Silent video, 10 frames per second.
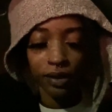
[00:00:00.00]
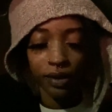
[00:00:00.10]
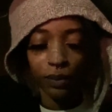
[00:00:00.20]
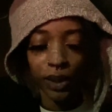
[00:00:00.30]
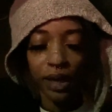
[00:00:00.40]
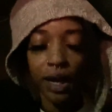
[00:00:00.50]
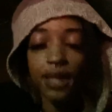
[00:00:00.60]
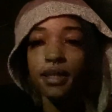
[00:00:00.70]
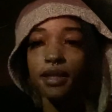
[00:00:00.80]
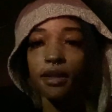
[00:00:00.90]
when I got
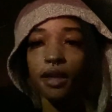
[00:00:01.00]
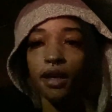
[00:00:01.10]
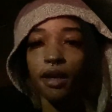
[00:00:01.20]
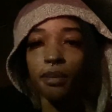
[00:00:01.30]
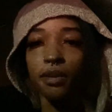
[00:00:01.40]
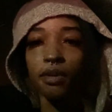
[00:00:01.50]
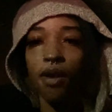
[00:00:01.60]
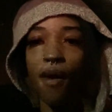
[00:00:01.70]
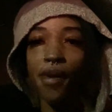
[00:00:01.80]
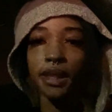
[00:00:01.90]
to the club,
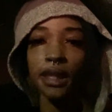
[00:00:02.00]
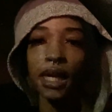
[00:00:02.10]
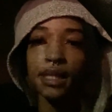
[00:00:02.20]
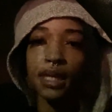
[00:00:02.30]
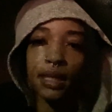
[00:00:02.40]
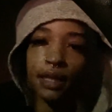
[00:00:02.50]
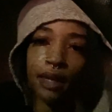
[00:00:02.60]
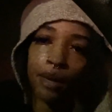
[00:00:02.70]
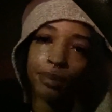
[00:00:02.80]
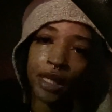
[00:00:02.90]
in case I didn't
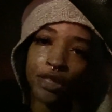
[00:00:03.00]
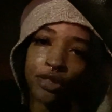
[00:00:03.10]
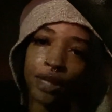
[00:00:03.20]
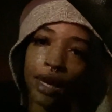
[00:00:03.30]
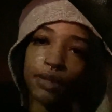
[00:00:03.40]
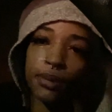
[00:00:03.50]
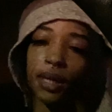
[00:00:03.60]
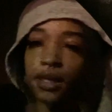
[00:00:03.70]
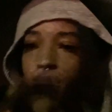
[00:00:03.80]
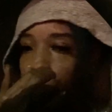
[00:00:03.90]
update you guys, when I
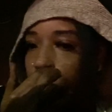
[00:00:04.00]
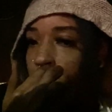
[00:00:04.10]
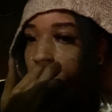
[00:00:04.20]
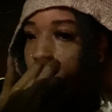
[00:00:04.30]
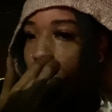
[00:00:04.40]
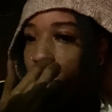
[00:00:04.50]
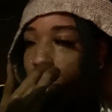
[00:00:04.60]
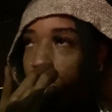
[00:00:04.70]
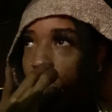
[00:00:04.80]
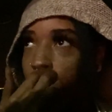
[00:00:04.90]
got to the club, I,
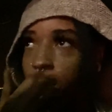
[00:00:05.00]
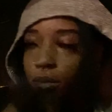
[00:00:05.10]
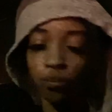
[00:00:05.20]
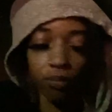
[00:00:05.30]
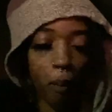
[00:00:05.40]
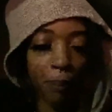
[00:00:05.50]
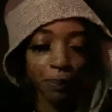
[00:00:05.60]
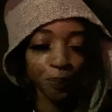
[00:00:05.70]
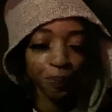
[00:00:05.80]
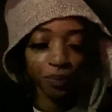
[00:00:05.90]
um,
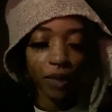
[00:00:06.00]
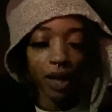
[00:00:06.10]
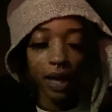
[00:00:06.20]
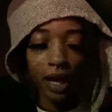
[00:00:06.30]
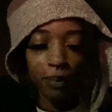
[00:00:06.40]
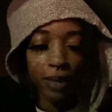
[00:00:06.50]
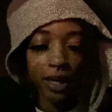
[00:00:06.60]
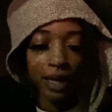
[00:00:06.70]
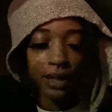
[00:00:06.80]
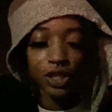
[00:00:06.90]
Came
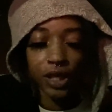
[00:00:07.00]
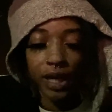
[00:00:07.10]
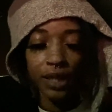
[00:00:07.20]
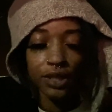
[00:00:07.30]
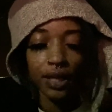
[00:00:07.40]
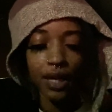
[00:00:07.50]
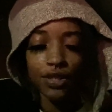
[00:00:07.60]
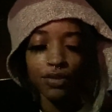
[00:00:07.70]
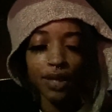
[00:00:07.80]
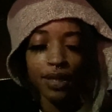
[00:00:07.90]
in, changed, got
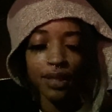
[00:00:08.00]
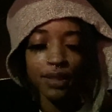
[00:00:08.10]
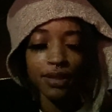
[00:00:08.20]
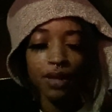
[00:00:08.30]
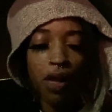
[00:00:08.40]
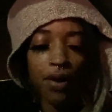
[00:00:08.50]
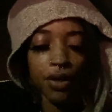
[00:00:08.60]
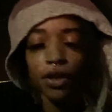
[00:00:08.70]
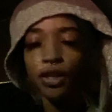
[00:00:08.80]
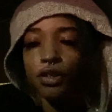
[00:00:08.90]
dressed.
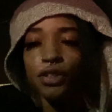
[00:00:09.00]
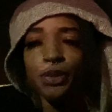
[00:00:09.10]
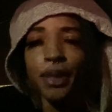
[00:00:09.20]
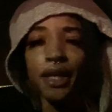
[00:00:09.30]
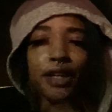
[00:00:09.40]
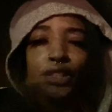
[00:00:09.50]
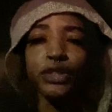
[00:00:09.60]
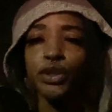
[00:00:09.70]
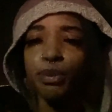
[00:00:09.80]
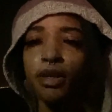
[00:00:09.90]
All the girls were here.
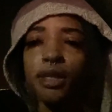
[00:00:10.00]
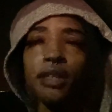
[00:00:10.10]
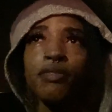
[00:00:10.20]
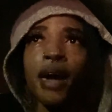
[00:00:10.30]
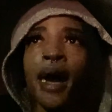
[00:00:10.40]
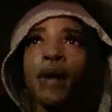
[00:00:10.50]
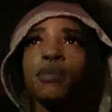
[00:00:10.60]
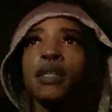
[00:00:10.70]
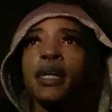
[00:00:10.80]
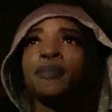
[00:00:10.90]
Super good vibes.
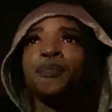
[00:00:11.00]
Like,